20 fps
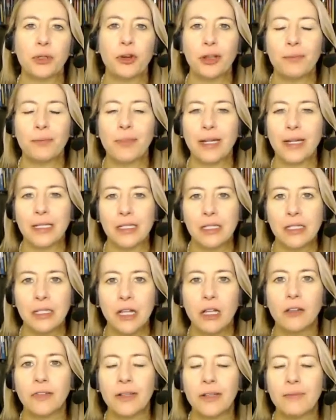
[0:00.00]
on
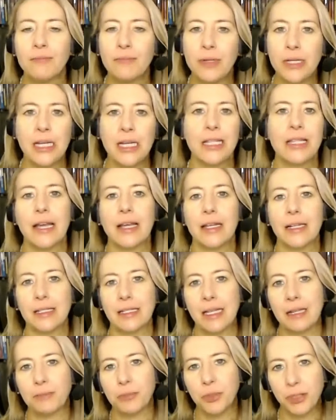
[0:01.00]
myself and being that
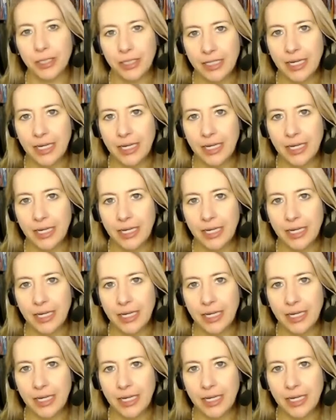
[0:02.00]
example and